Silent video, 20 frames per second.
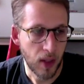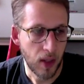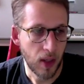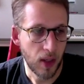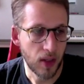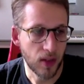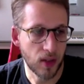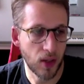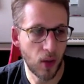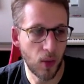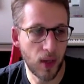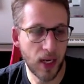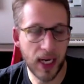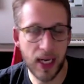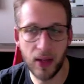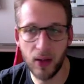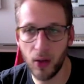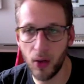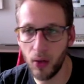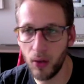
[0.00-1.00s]
So
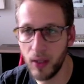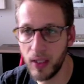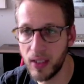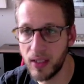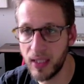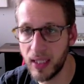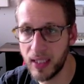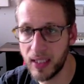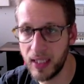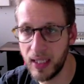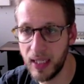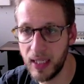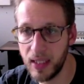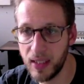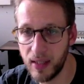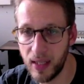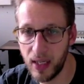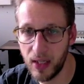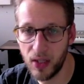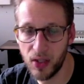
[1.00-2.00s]
in the early 60s,
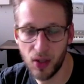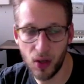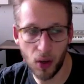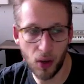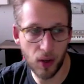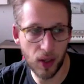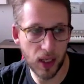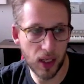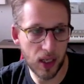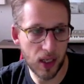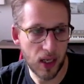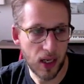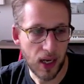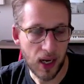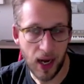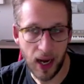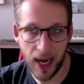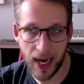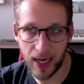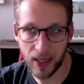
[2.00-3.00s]
they started
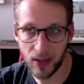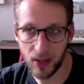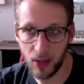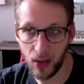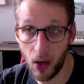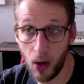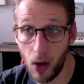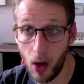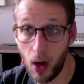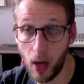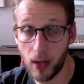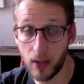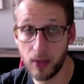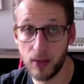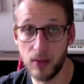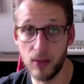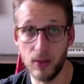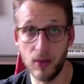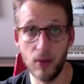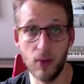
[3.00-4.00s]
as the Hawks.
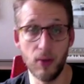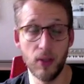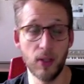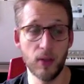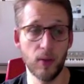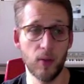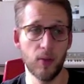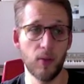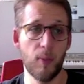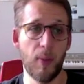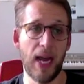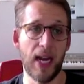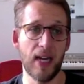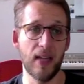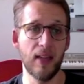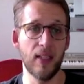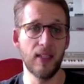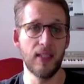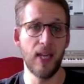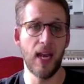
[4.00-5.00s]
So this was back
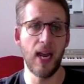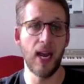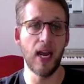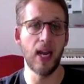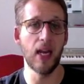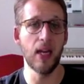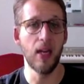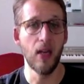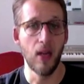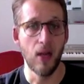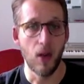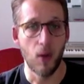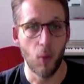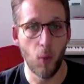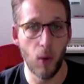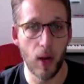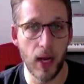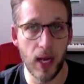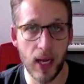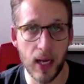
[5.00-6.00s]
in the day
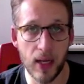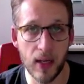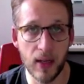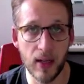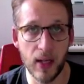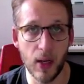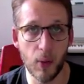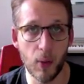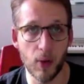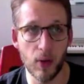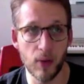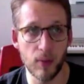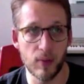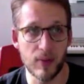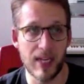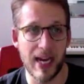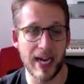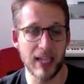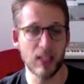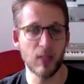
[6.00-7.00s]
when there were
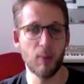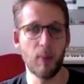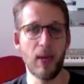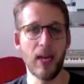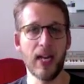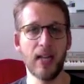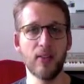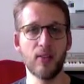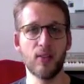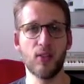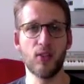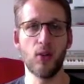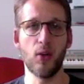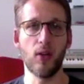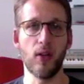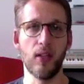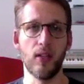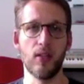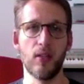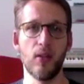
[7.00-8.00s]
dance band
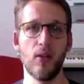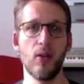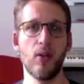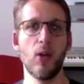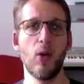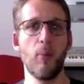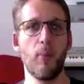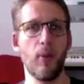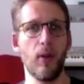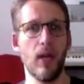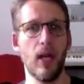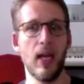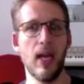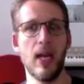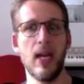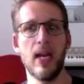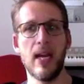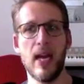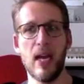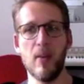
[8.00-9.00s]
circuits. So you'd go
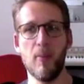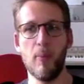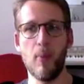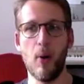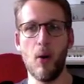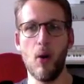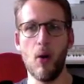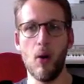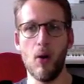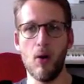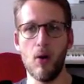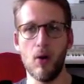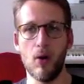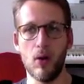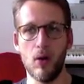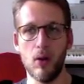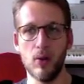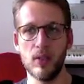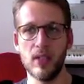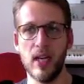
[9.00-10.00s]
play at a bar or
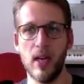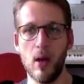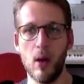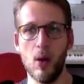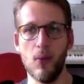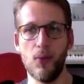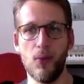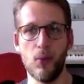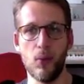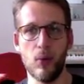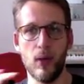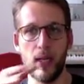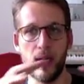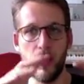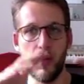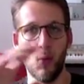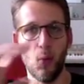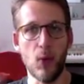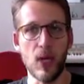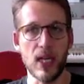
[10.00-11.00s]
a hotel for like
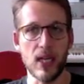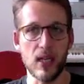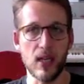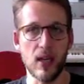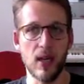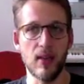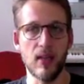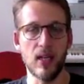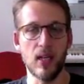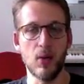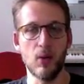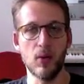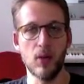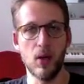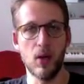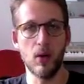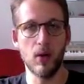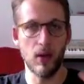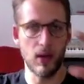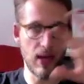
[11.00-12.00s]
a week, and then you would
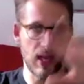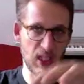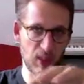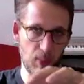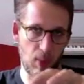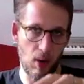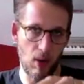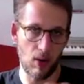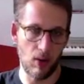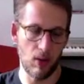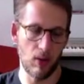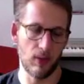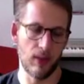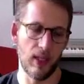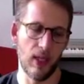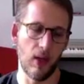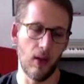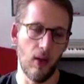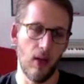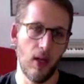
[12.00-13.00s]
go to the next bar or
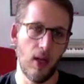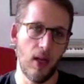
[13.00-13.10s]
hotel.